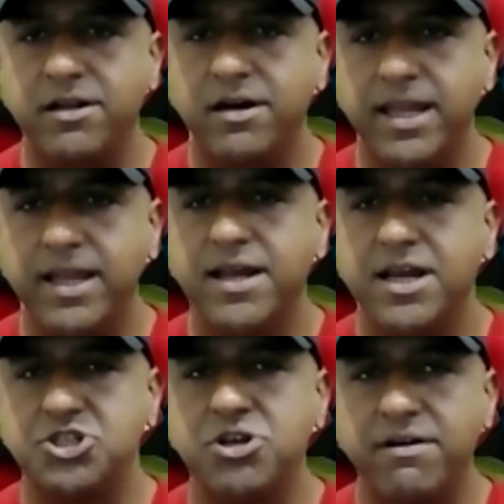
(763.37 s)
learning,
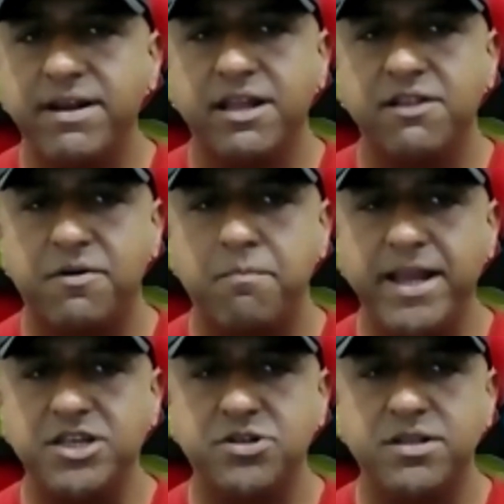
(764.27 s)
sharing
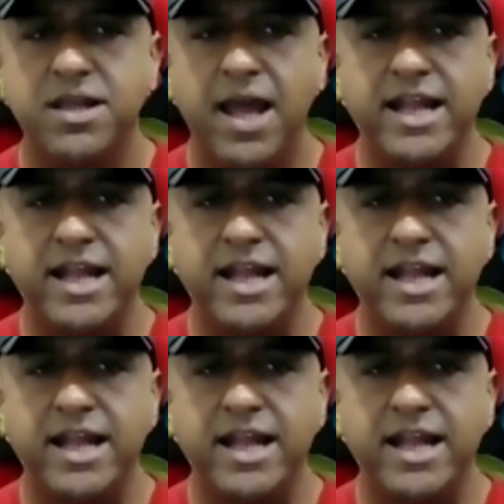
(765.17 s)
information,